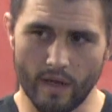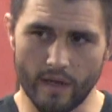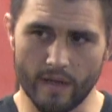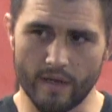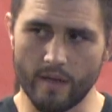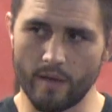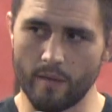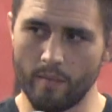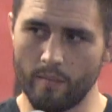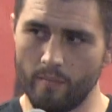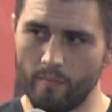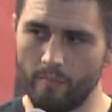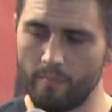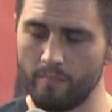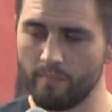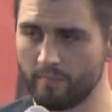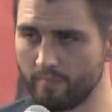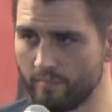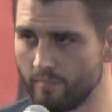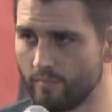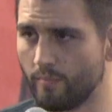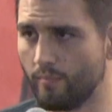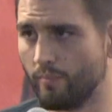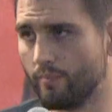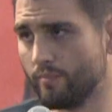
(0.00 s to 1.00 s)
did
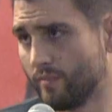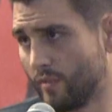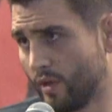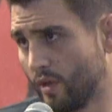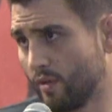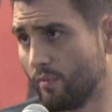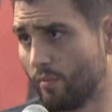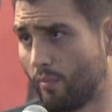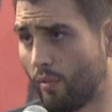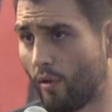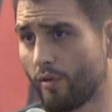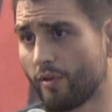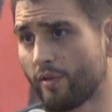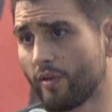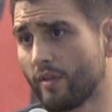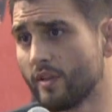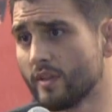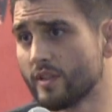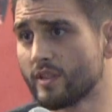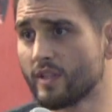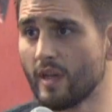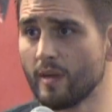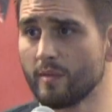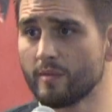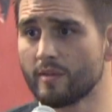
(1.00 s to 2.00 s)
both at the
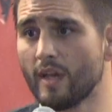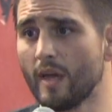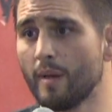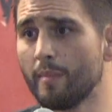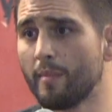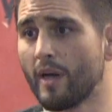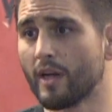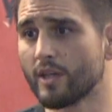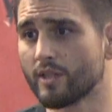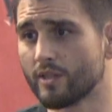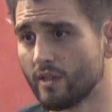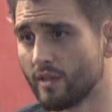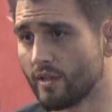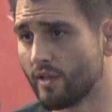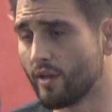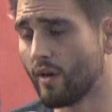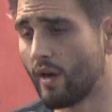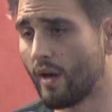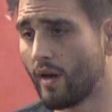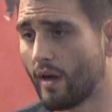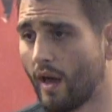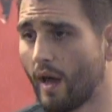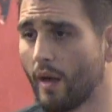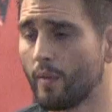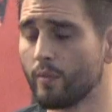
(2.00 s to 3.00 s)
same time, actually.
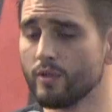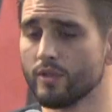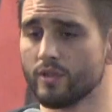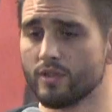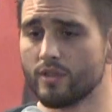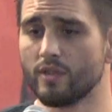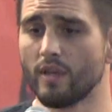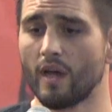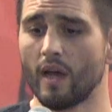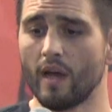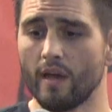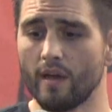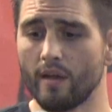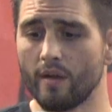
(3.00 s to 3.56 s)
I was